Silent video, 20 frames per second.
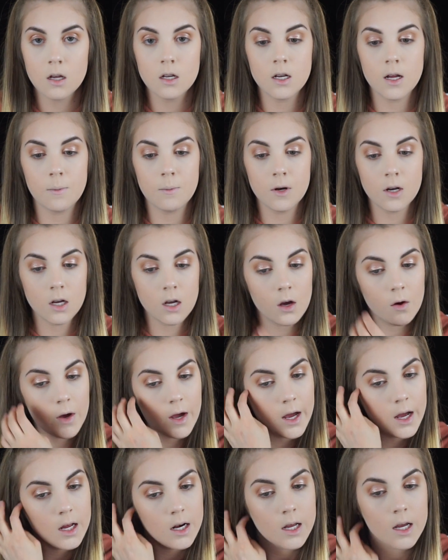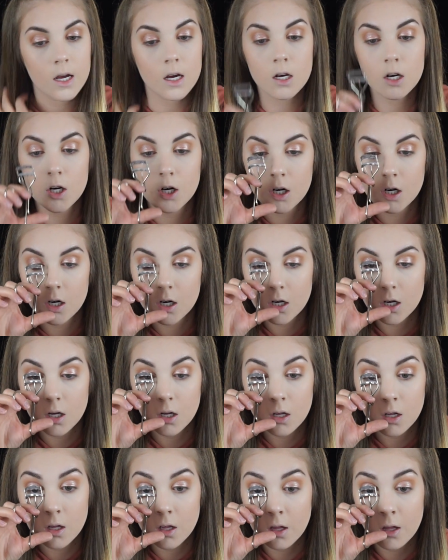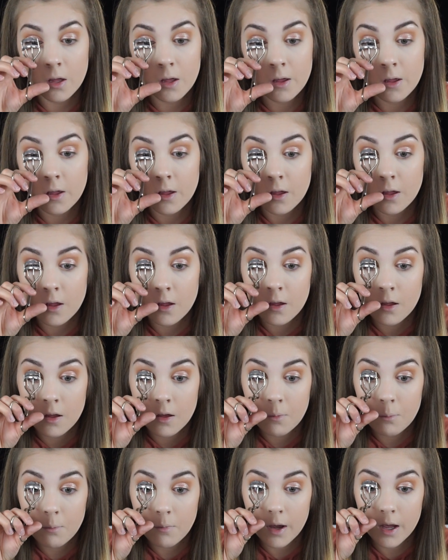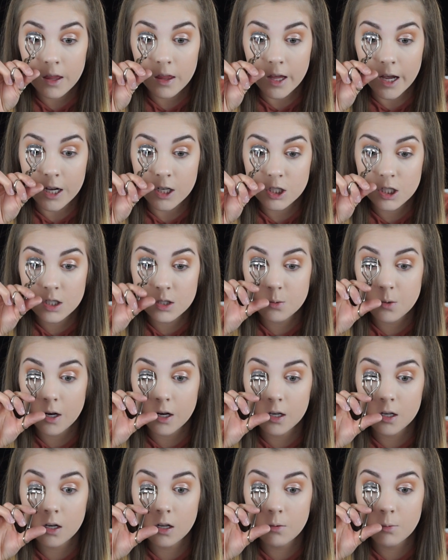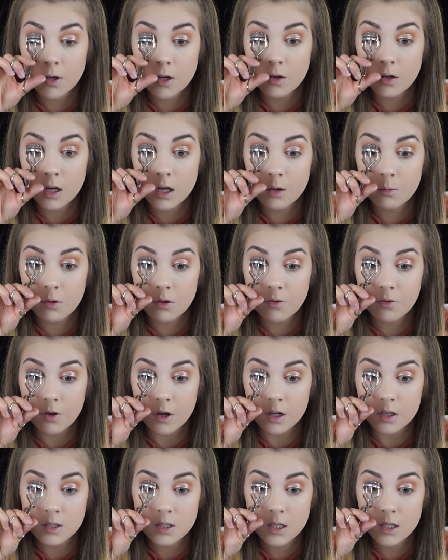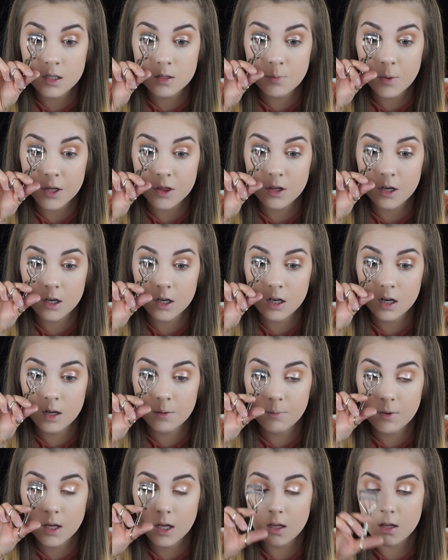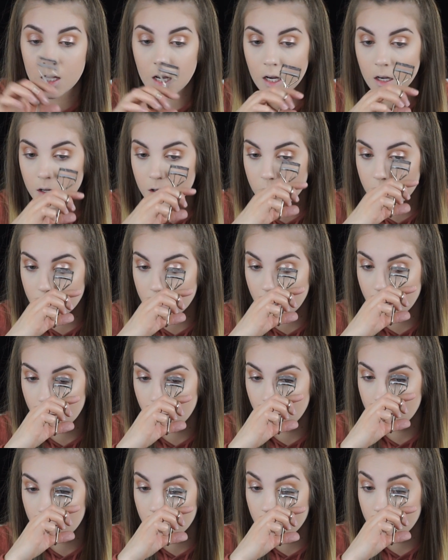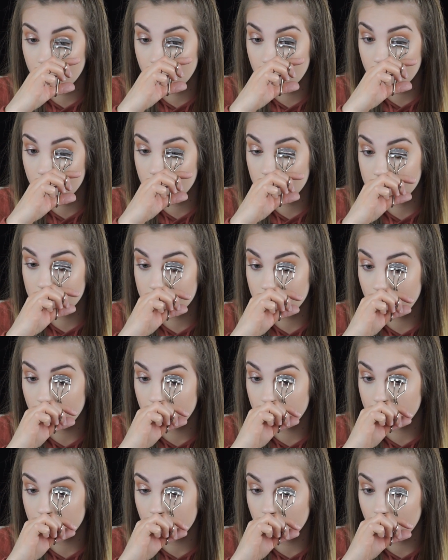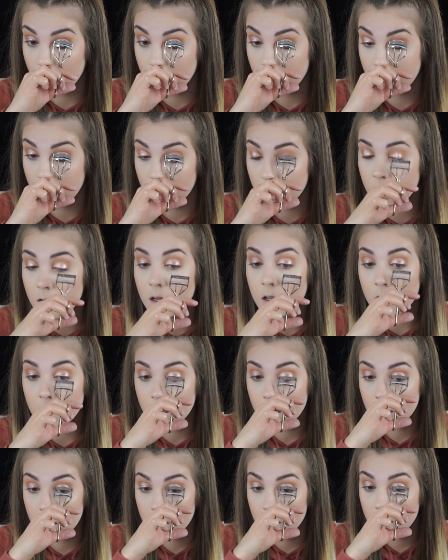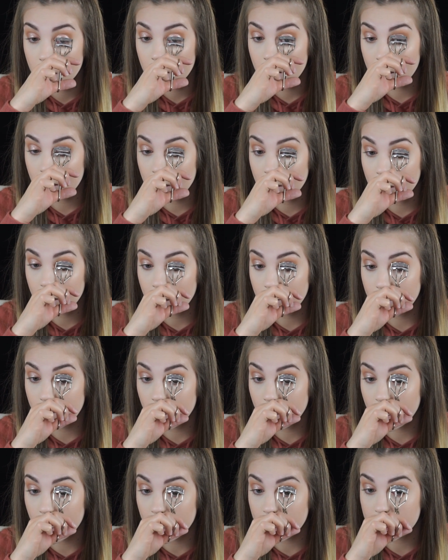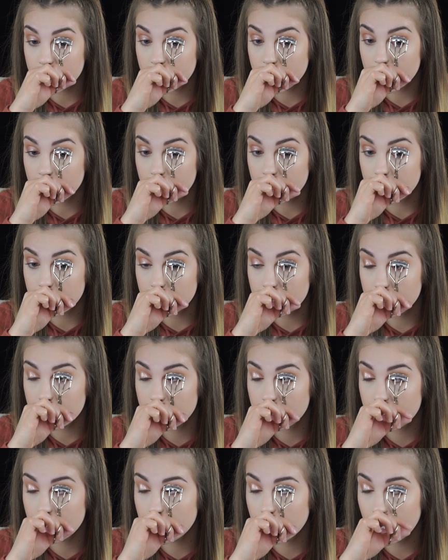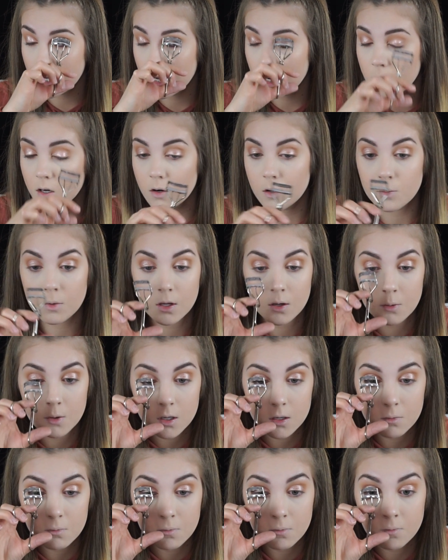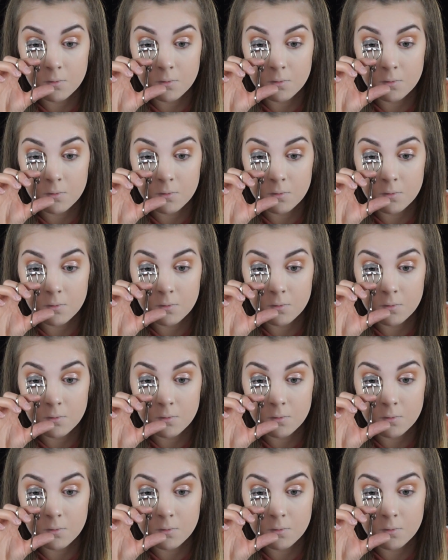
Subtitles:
Now I'm going to go ahead and curl my lashes, we are going to be going in with falsies, but they're going to be like a 3/4 length. So I'm going to go ahead and curl my lashes like I normally would.